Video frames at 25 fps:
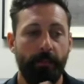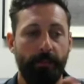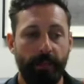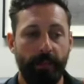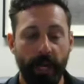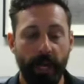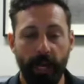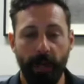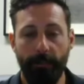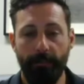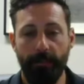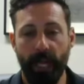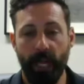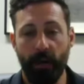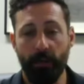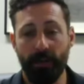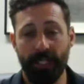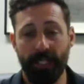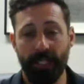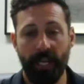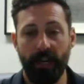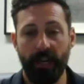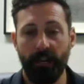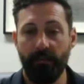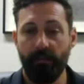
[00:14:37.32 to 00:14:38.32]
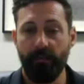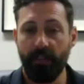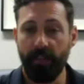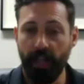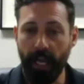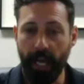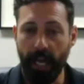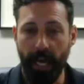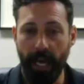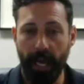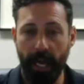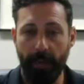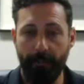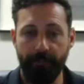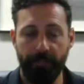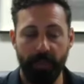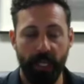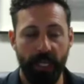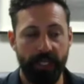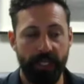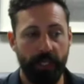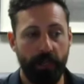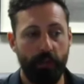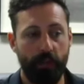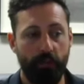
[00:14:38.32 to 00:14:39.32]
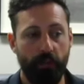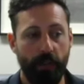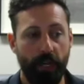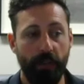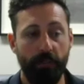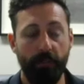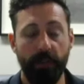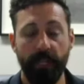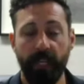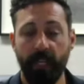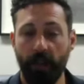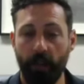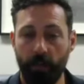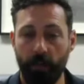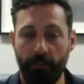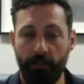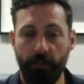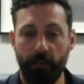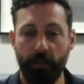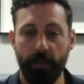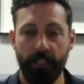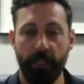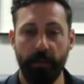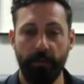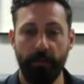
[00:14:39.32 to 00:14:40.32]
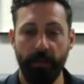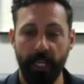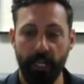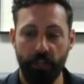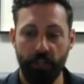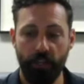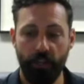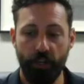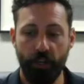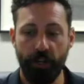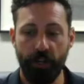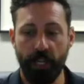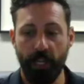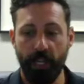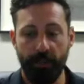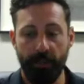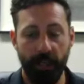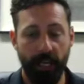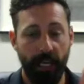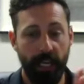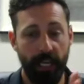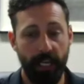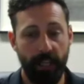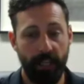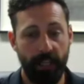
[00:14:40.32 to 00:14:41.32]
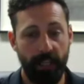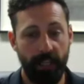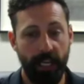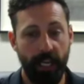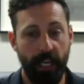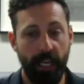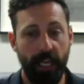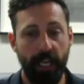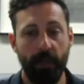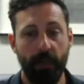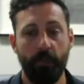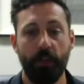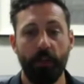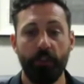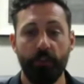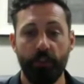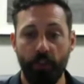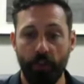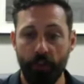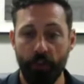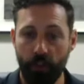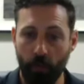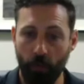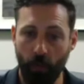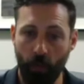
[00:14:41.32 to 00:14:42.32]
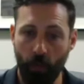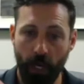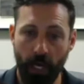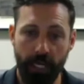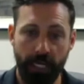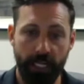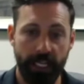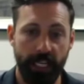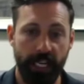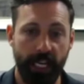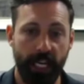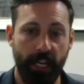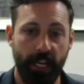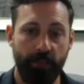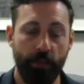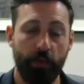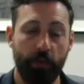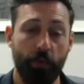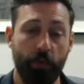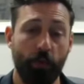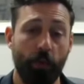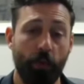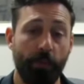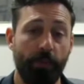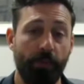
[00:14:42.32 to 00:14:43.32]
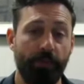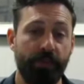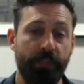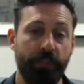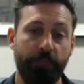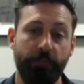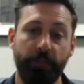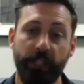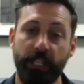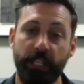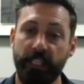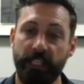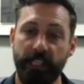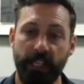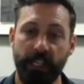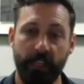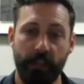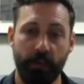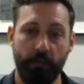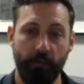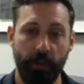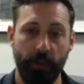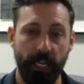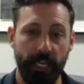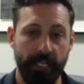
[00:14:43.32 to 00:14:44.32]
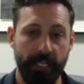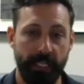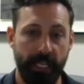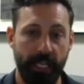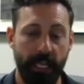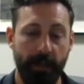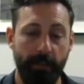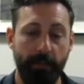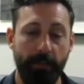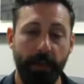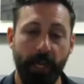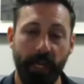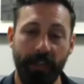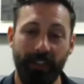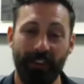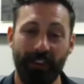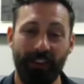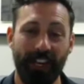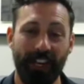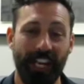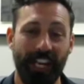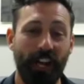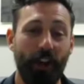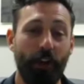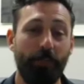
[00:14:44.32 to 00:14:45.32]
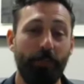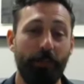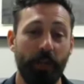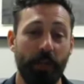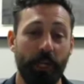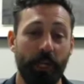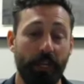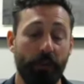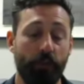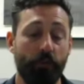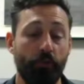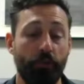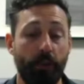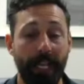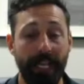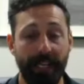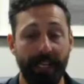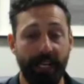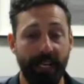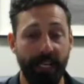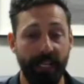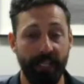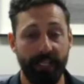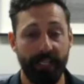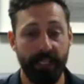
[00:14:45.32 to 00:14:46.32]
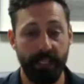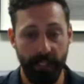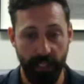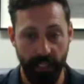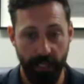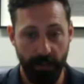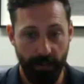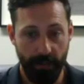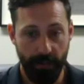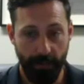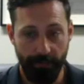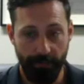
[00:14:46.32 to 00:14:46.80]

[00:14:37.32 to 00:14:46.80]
But outside of that, it's incredibly helpful to make sure that at the end of the night, when you start to wind down, those hormones are releasing at the right time. And they're going to help you get a great night's sleep.